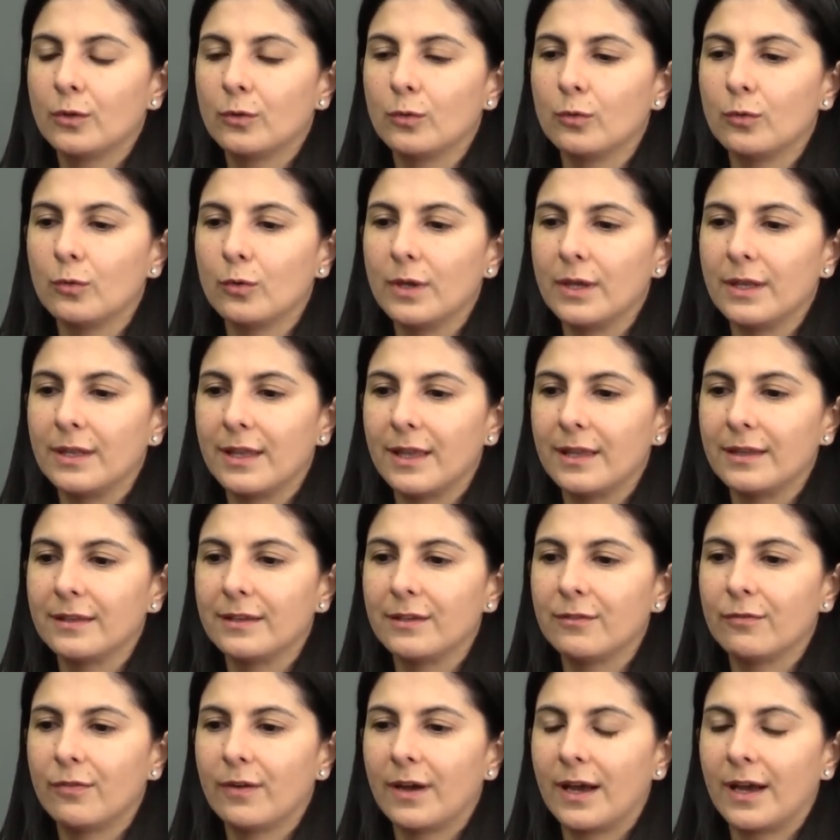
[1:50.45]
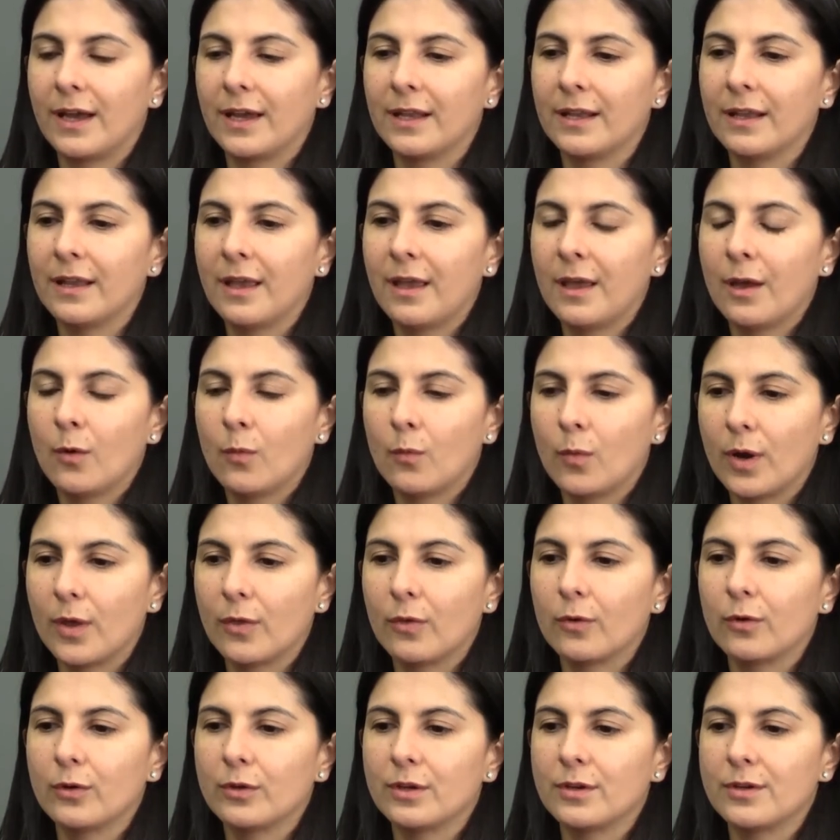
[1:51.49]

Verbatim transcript: to identify whether